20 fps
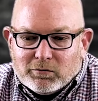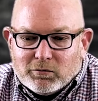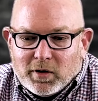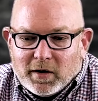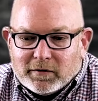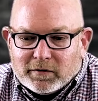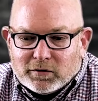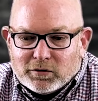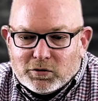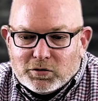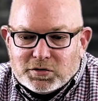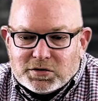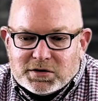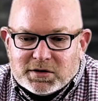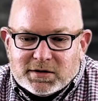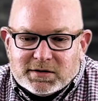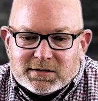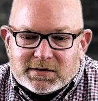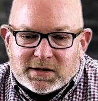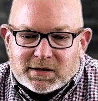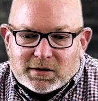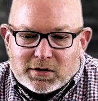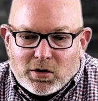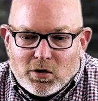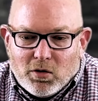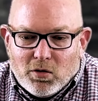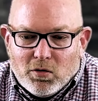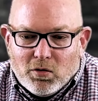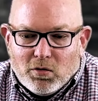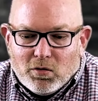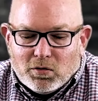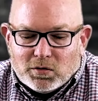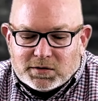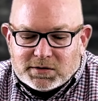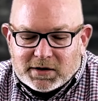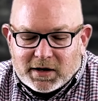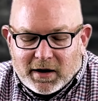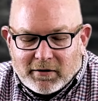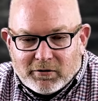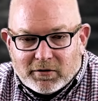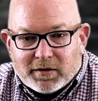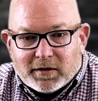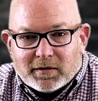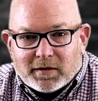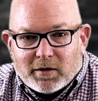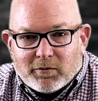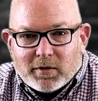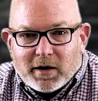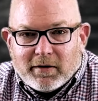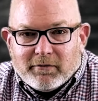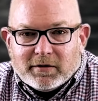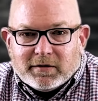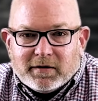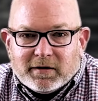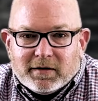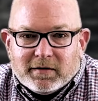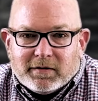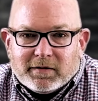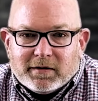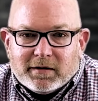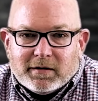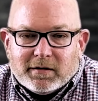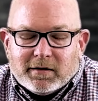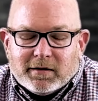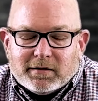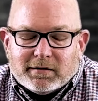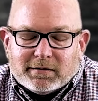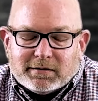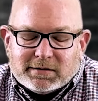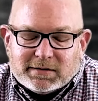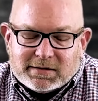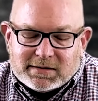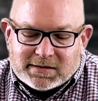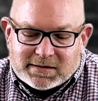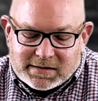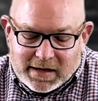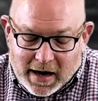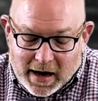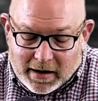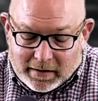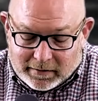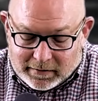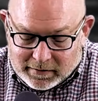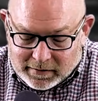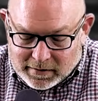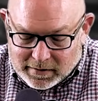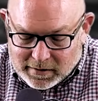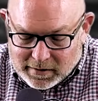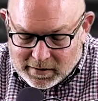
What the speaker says: resolutions and goals and everything that we have a tendency to set,